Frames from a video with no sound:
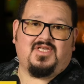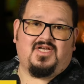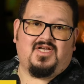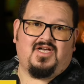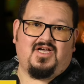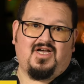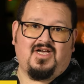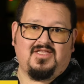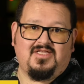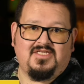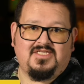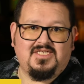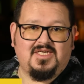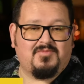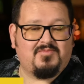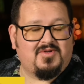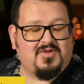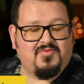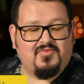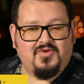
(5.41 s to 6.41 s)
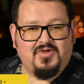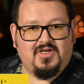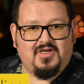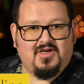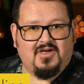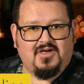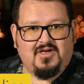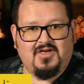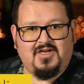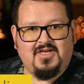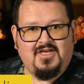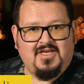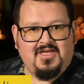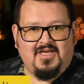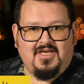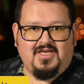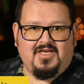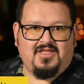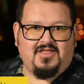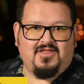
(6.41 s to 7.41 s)
a, a Diciembre. We are
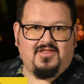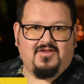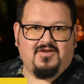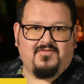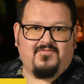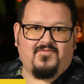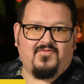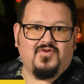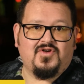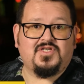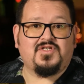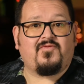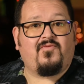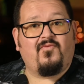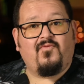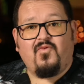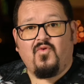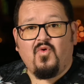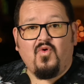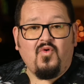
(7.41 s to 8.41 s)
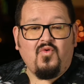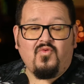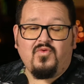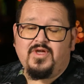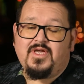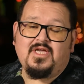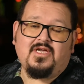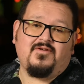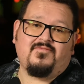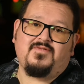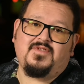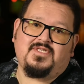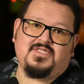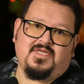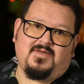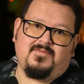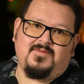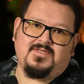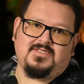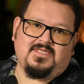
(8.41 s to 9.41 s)
in the first full week of
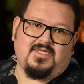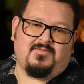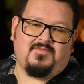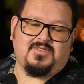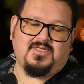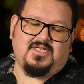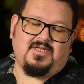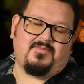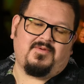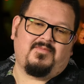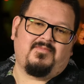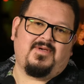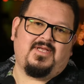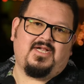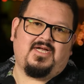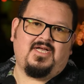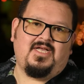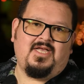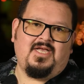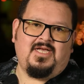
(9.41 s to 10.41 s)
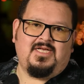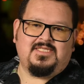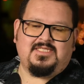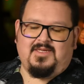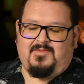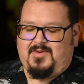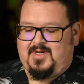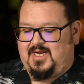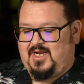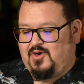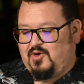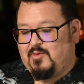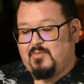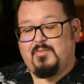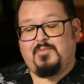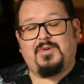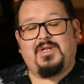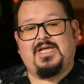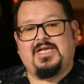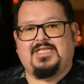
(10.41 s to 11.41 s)
December. Estamos en la primera semana
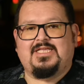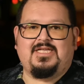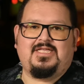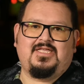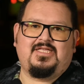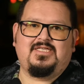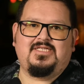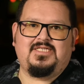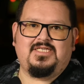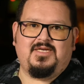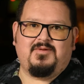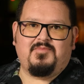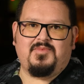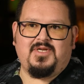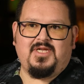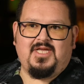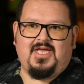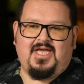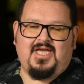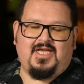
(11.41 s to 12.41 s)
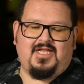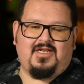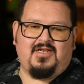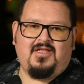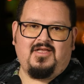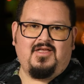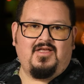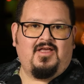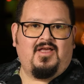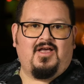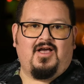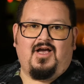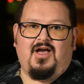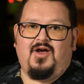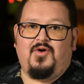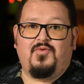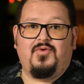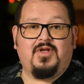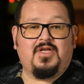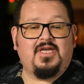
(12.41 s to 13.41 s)
completa de Diciembre. And
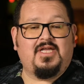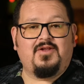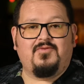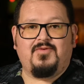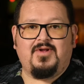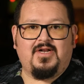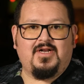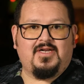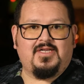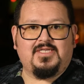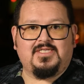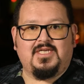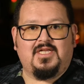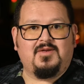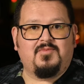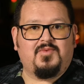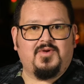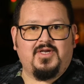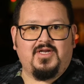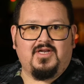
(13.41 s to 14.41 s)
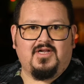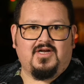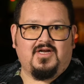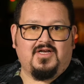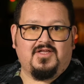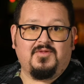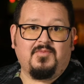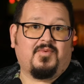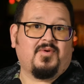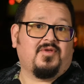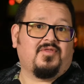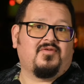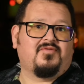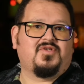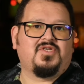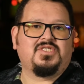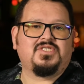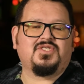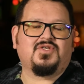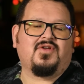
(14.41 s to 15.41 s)
uh, we're getting ready to celebrate uh, the birth of
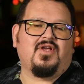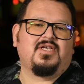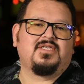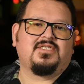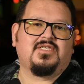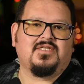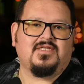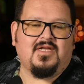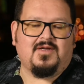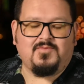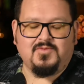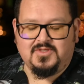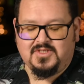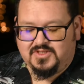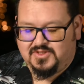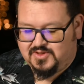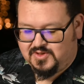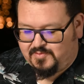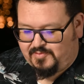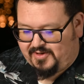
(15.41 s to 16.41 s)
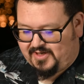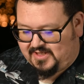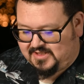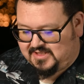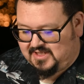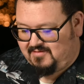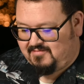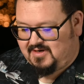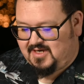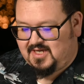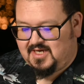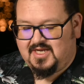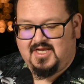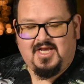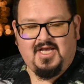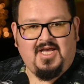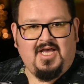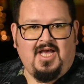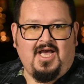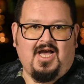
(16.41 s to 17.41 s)
Jesus Christ. Estamos listos para celebrar
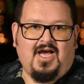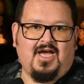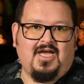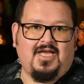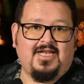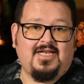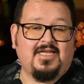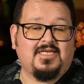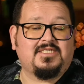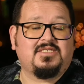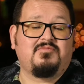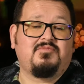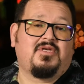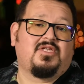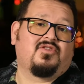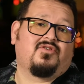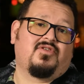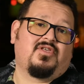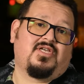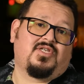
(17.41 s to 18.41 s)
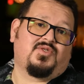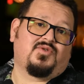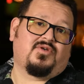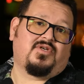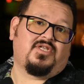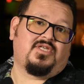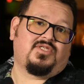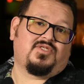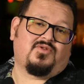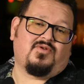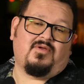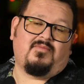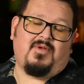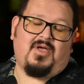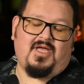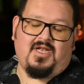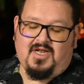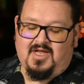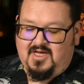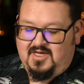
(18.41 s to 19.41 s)
uh, el nacimiento de Jesucristo.
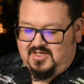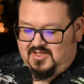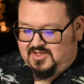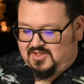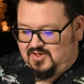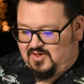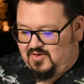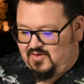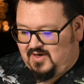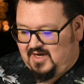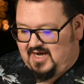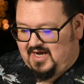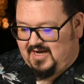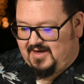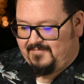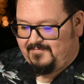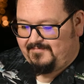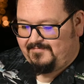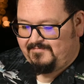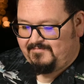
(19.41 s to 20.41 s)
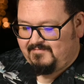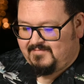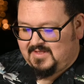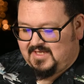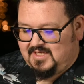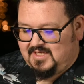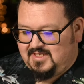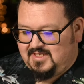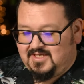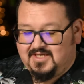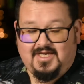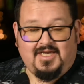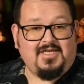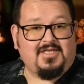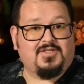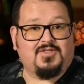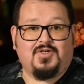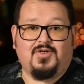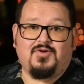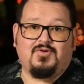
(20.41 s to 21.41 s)
Amen. So, um,
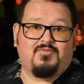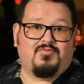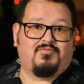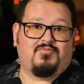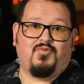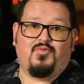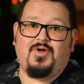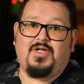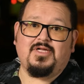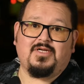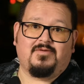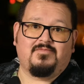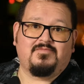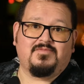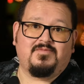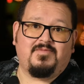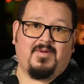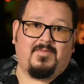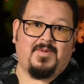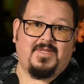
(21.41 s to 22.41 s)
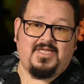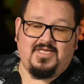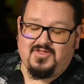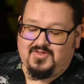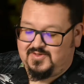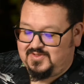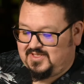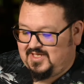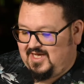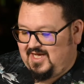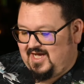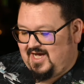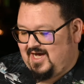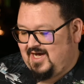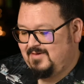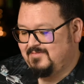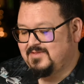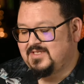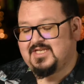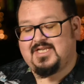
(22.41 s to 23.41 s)
yeah, so welcome, bienvenidos.
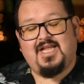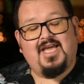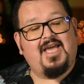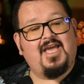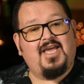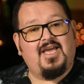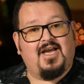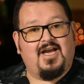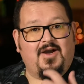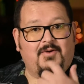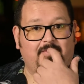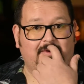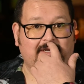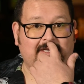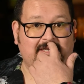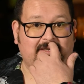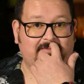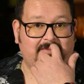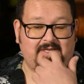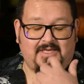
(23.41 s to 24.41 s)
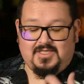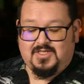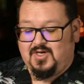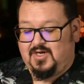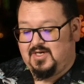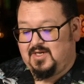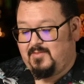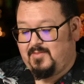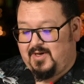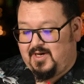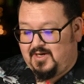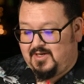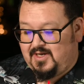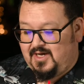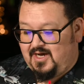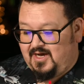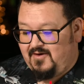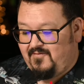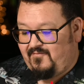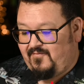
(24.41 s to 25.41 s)
Um, today uh, we're going to be talking
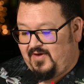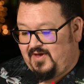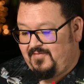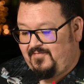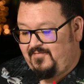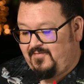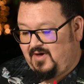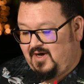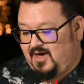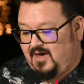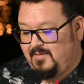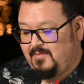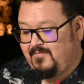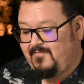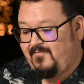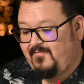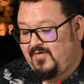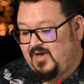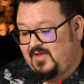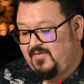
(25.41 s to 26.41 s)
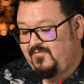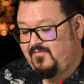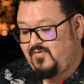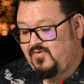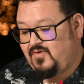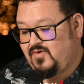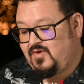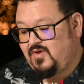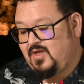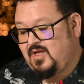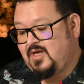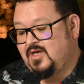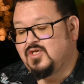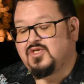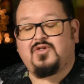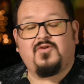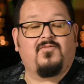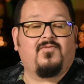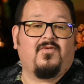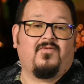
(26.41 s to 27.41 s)
about uh, faith, uh, faithful
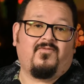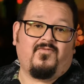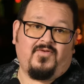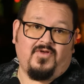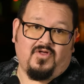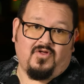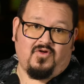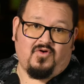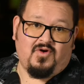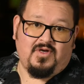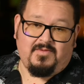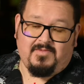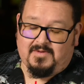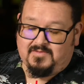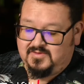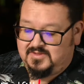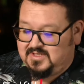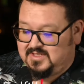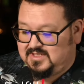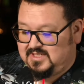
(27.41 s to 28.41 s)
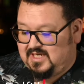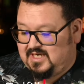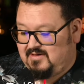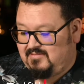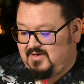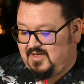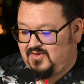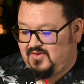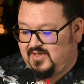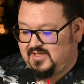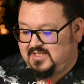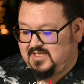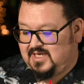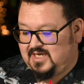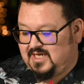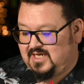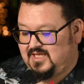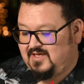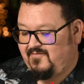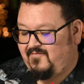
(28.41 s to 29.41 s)
to fulfill. Hoy vamos a estar hablando
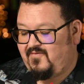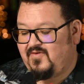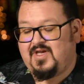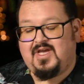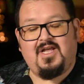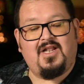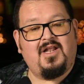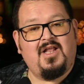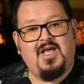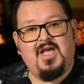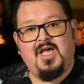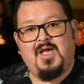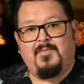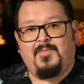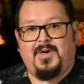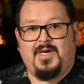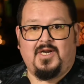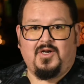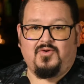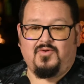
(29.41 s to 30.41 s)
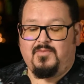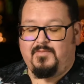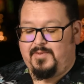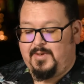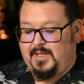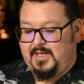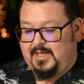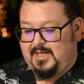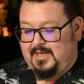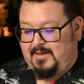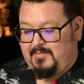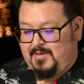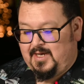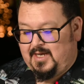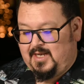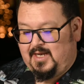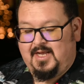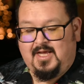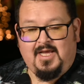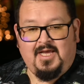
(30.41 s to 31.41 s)
acerca de fiel para cumplir,
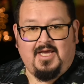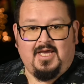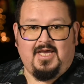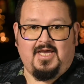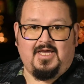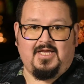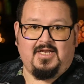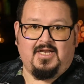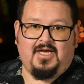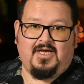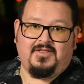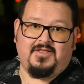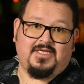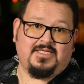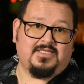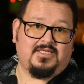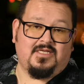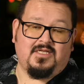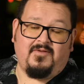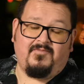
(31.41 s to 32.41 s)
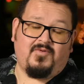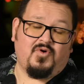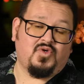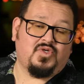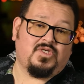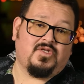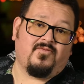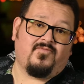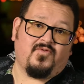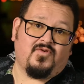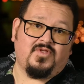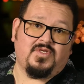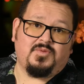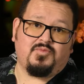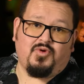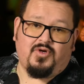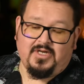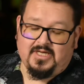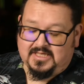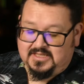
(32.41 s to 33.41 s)
amen. And uh, that's the devotional for
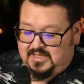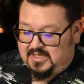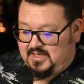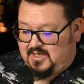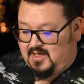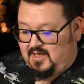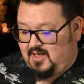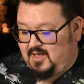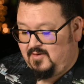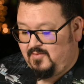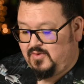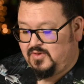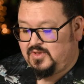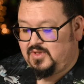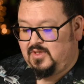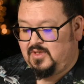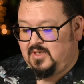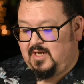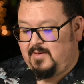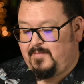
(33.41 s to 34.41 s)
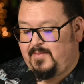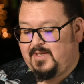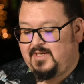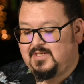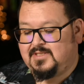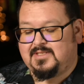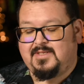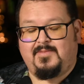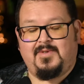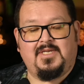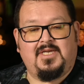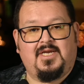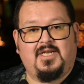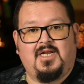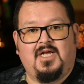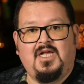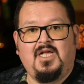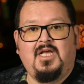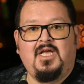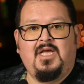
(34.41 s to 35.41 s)
this morning, el devocional para esta
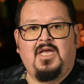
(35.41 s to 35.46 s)
mañana.